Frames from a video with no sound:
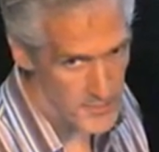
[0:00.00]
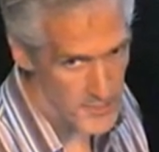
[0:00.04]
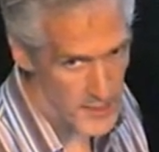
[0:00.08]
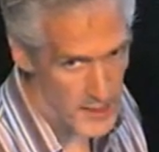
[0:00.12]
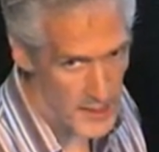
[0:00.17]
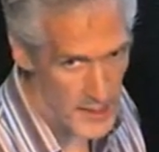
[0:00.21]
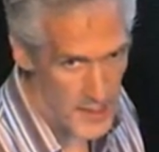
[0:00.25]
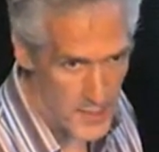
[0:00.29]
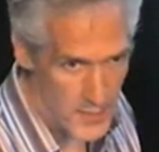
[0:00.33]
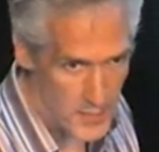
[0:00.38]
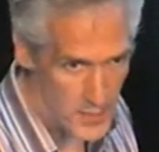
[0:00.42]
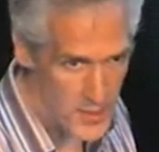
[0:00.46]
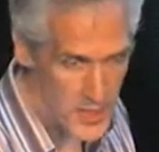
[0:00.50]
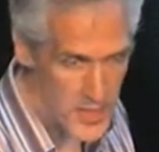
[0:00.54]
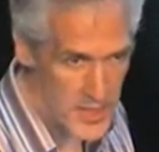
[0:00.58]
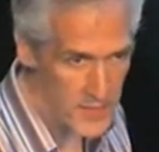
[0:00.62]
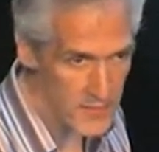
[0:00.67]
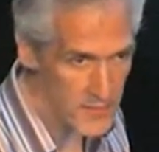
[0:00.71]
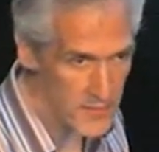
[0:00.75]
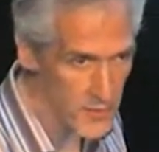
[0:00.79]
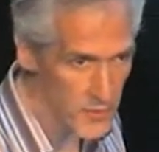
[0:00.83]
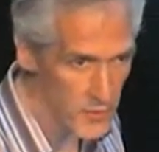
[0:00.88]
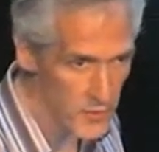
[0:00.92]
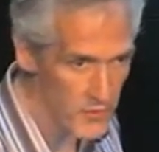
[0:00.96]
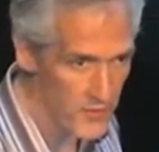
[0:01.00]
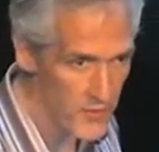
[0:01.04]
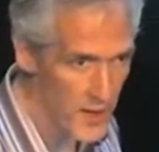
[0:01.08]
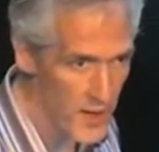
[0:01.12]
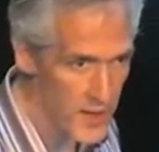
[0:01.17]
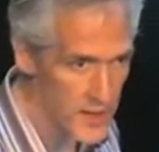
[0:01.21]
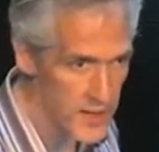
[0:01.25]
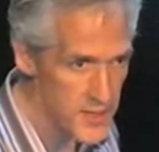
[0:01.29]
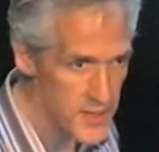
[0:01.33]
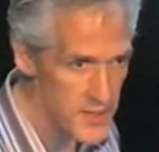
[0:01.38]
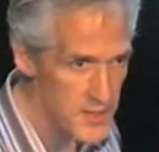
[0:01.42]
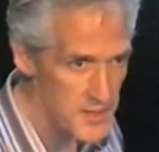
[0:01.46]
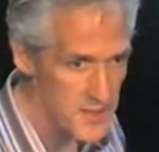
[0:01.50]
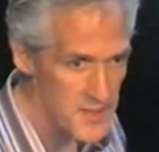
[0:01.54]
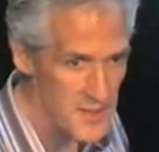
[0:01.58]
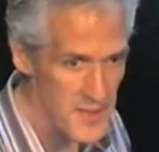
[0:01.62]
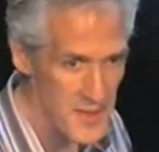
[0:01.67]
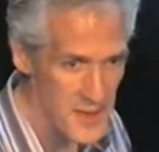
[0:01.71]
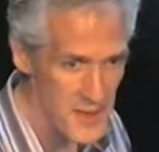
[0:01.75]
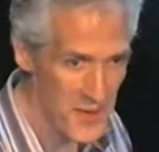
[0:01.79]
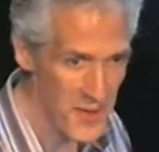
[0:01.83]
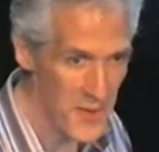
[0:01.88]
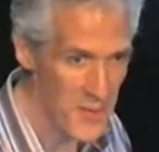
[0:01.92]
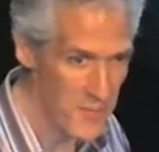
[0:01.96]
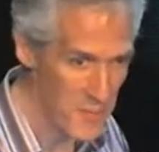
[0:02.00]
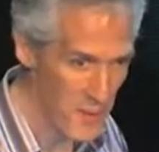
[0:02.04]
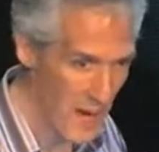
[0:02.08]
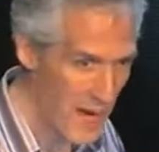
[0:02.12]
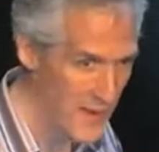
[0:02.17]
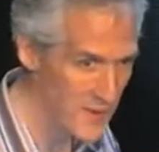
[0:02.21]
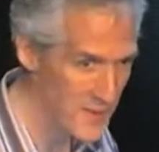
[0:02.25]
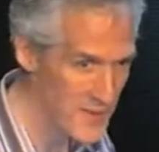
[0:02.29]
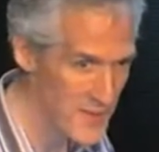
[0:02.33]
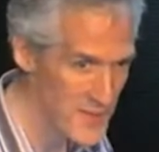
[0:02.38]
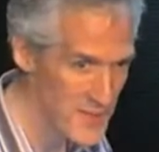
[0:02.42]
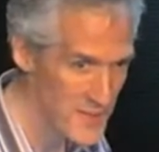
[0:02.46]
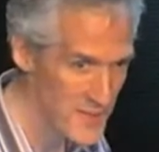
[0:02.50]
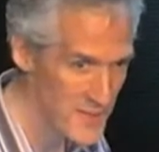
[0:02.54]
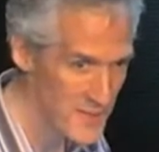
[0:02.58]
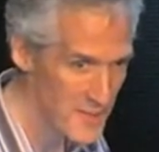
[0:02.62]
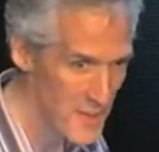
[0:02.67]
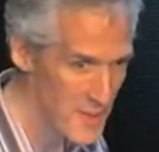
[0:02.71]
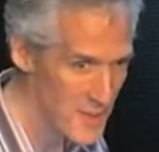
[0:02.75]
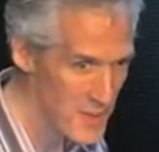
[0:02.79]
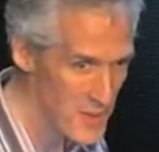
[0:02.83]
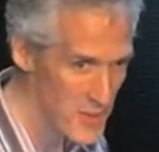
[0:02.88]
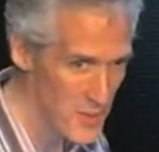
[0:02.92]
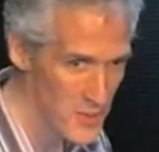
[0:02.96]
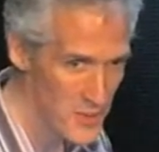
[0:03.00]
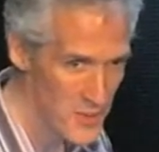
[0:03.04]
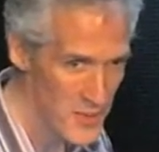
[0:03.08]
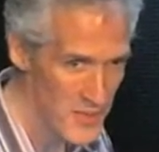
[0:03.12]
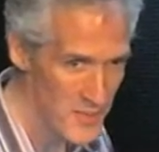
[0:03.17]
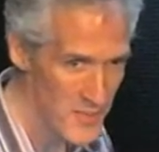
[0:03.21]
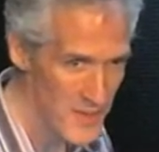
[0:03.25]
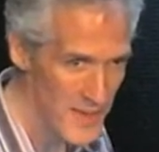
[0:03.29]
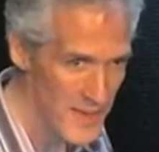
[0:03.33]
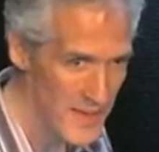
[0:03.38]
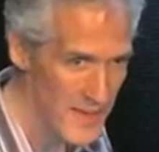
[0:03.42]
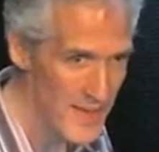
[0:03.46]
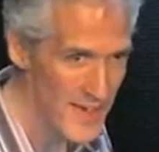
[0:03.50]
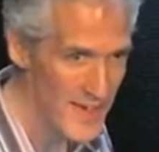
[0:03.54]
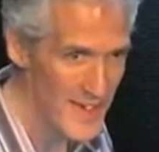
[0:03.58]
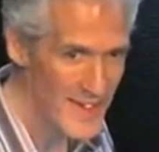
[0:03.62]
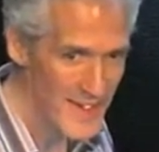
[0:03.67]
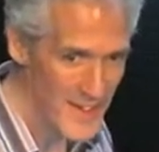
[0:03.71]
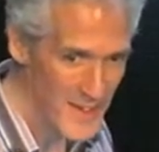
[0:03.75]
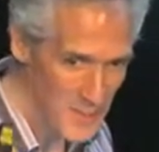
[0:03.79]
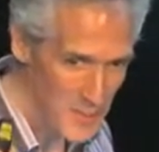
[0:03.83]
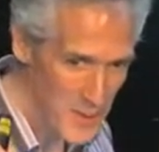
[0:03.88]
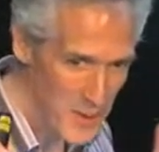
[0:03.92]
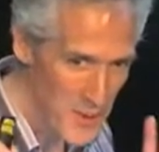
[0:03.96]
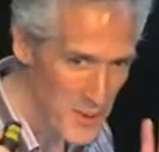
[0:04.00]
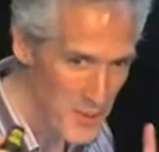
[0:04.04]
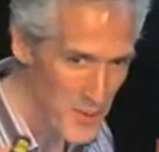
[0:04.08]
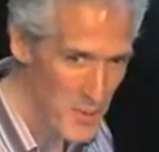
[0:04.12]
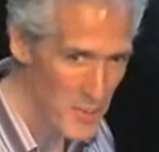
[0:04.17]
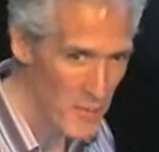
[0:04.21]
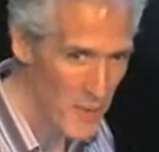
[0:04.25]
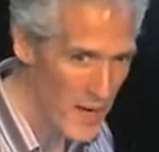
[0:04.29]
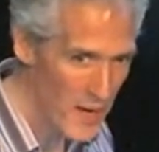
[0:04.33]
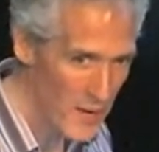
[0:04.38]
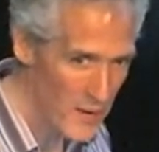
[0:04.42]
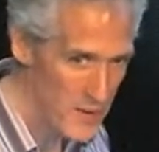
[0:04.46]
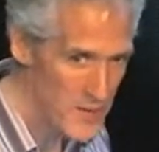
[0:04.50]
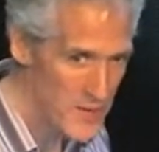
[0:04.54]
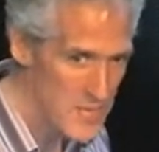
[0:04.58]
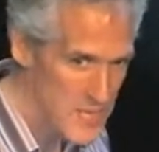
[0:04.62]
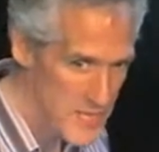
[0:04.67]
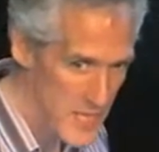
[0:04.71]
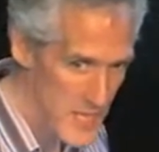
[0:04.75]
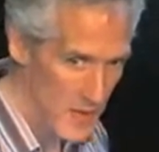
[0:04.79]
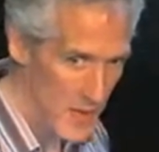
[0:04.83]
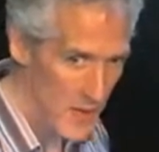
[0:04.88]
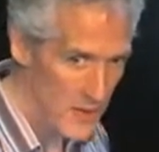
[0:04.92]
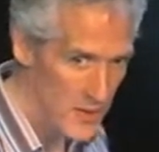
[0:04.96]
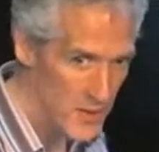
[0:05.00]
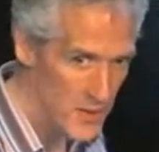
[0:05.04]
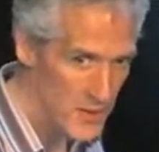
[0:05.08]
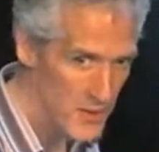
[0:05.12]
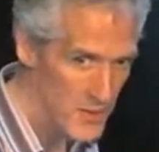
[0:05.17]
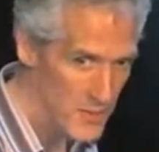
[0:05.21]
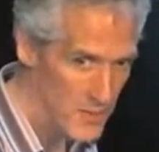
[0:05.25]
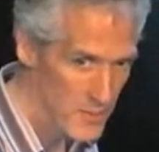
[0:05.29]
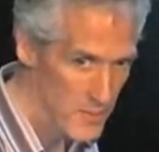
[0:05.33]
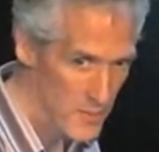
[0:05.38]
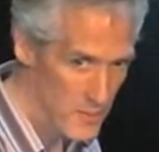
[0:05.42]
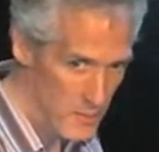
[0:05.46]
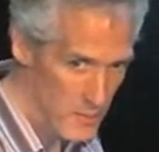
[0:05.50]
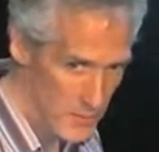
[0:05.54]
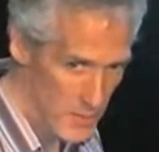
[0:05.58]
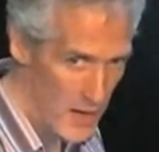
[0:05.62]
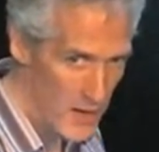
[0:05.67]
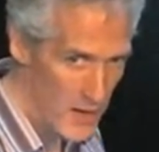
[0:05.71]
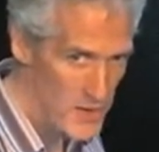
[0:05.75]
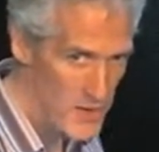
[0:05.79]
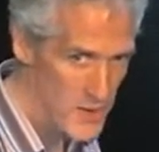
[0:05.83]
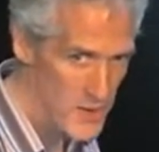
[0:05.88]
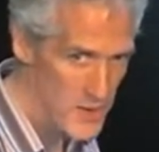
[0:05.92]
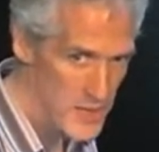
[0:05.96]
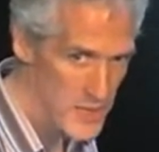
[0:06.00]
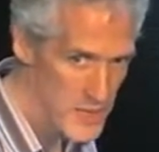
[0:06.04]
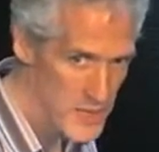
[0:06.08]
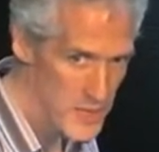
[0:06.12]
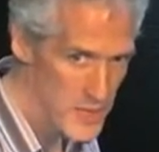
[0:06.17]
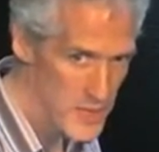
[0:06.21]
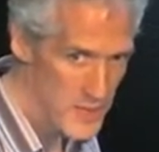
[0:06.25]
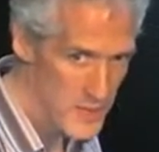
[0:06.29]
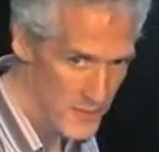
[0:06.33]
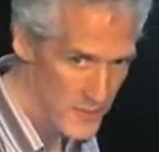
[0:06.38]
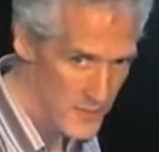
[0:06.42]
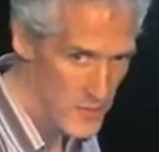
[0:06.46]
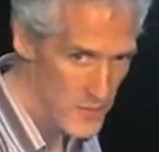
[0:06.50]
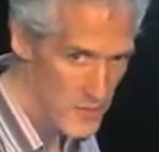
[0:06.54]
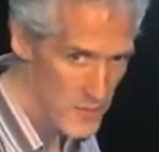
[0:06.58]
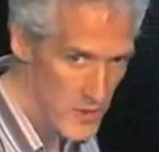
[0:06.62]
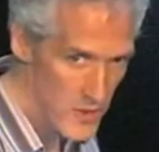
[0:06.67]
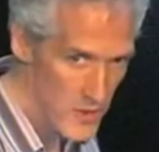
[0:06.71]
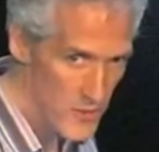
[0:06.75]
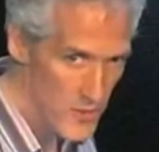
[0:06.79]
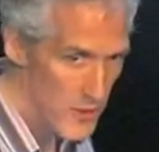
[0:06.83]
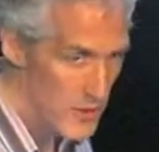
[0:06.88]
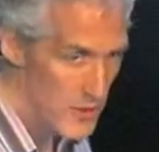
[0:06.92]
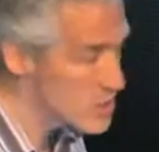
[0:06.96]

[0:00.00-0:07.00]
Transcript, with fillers: I, I believe you will find that you are empowered. Maybe you don't believe me, but you're empowered to set other boundaries if you, if you